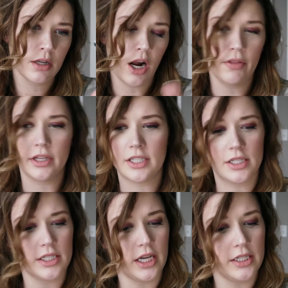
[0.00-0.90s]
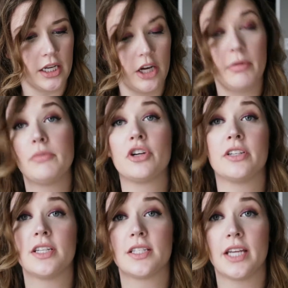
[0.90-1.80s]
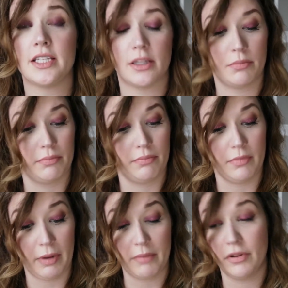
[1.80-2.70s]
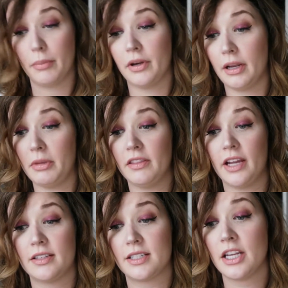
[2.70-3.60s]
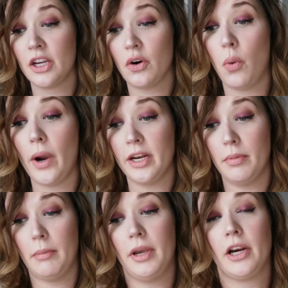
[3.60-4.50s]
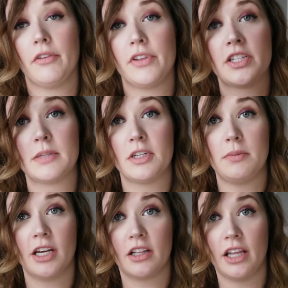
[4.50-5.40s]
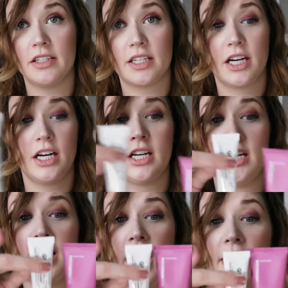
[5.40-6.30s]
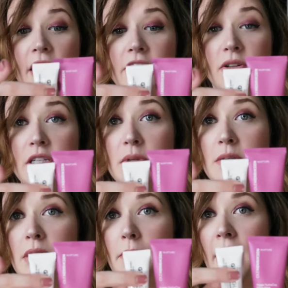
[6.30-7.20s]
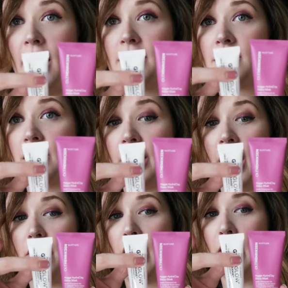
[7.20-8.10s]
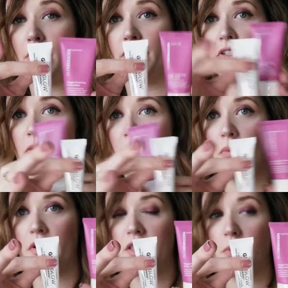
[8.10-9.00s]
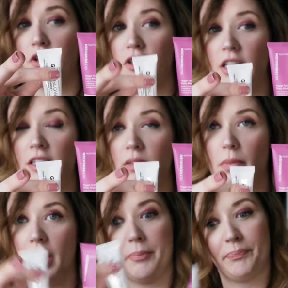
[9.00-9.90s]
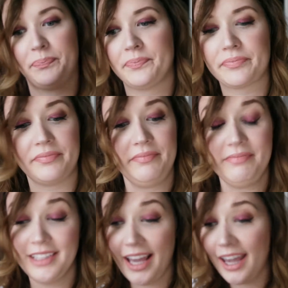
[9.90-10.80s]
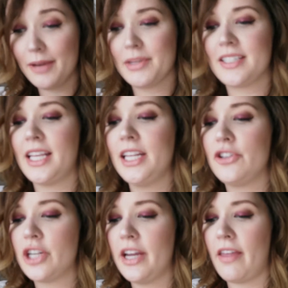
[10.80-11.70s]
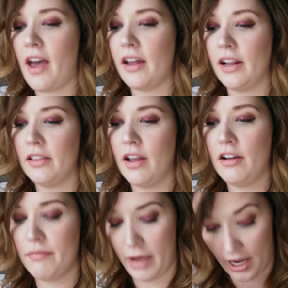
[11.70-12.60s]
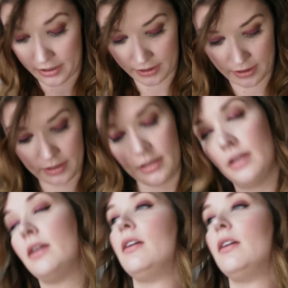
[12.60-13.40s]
I don't think it says the size on here, but I'm sure it says the size in the pamphlet. But I mean, that's quite a bit bigger. If this is supposed to be a cleanser and that's only supposed to be a mask, like I would have assumed they would have switched these, but yay, I'm excited to try that. I love masks.